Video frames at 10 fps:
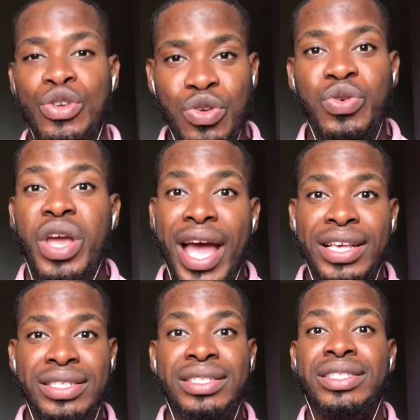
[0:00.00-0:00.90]
you
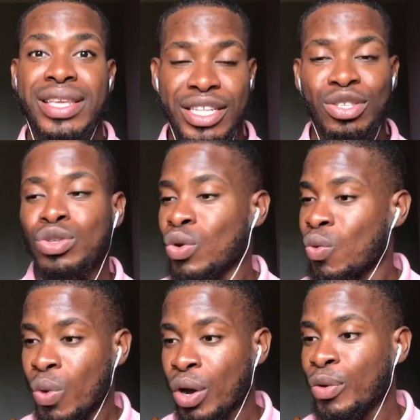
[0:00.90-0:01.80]
guys did so
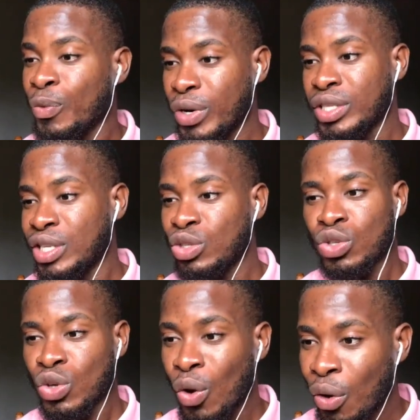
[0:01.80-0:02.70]
well with this
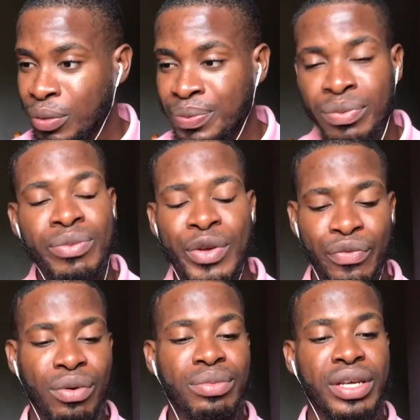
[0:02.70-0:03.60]
song,
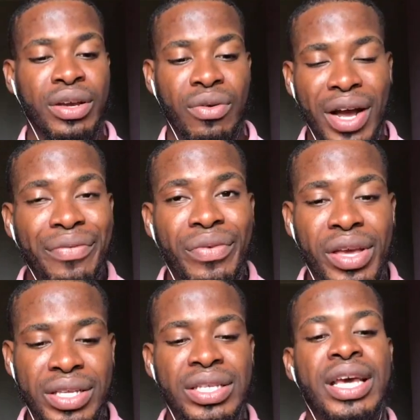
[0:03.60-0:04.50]
from the
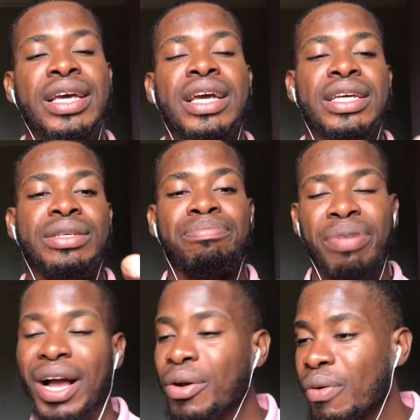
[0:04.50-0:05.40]
graphics, the
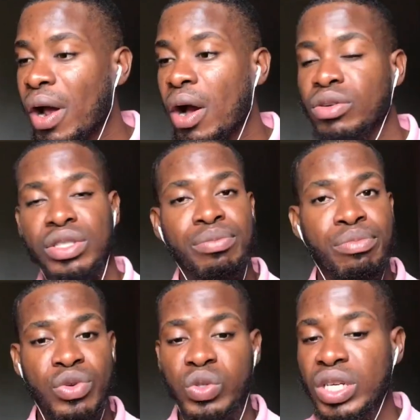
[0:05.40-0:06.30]
background, the
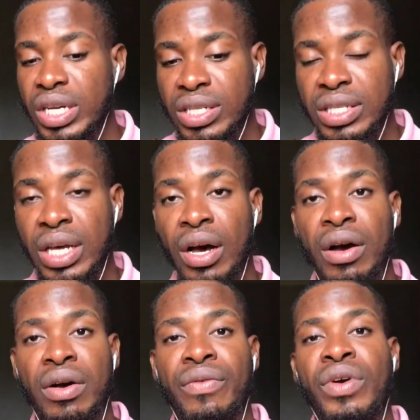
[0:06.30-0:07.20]
music
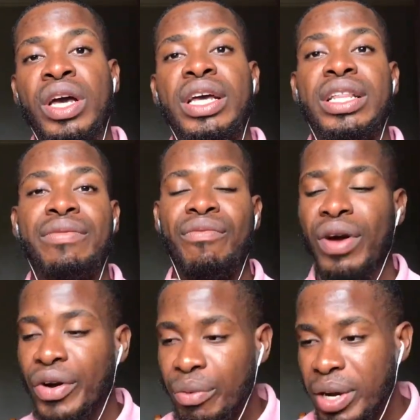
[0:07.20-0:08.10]
itself, the
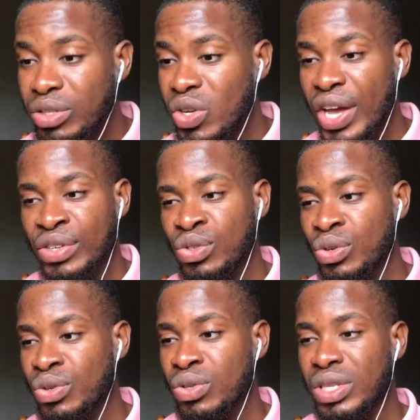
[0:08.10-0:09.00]
environment you guys
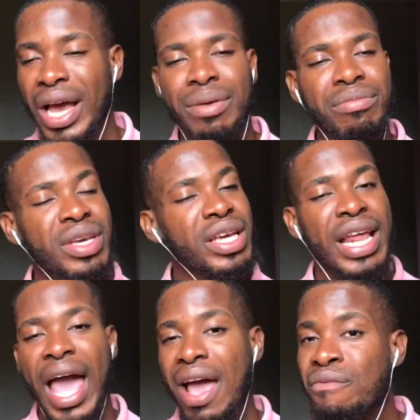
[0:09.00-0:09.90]
use. I
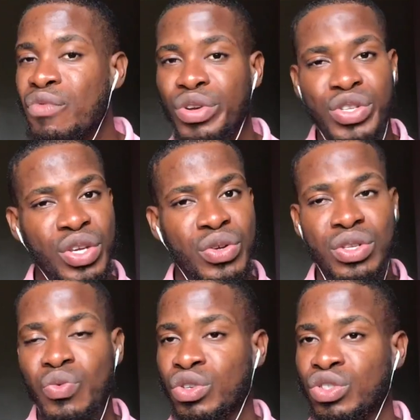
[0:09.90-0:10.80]
mean, every single
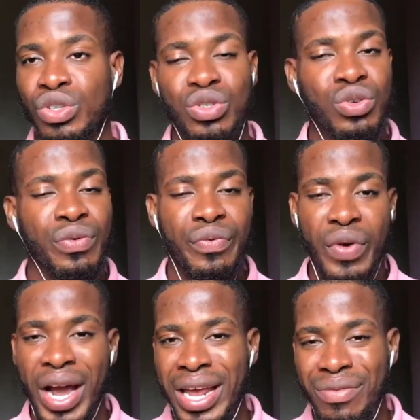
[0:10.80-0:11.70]
thing was just so
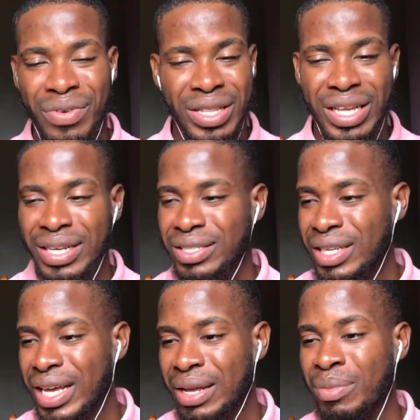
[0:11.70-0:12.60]
fine,
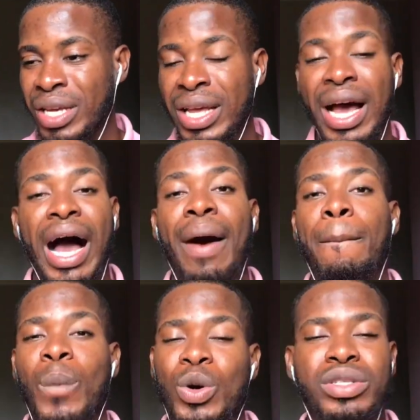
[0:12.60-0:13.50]
fantastic. I mean,
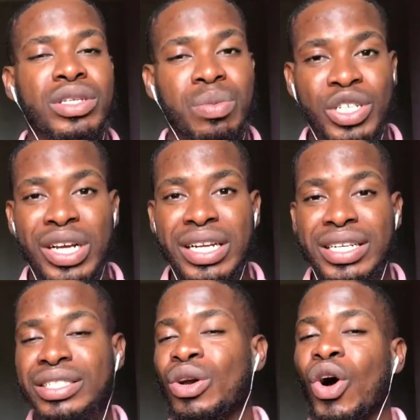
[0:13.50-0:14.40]
and most
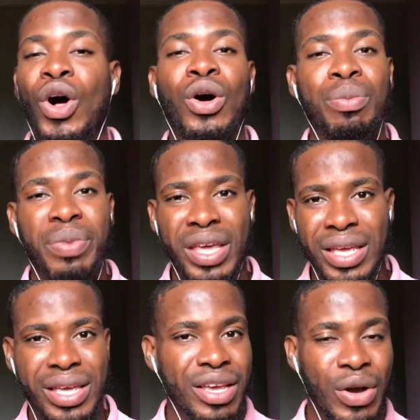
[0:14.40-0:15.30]
especially the all
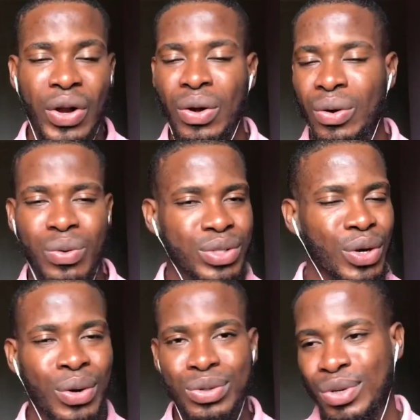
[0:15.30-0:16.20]
pink key color was
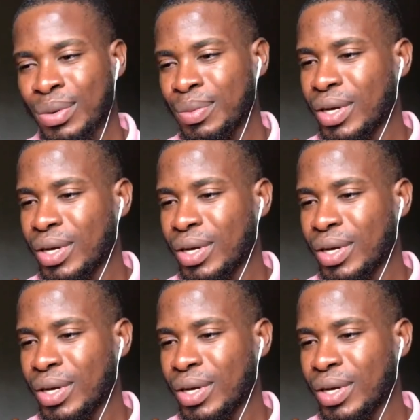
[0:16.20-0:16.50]
awesome.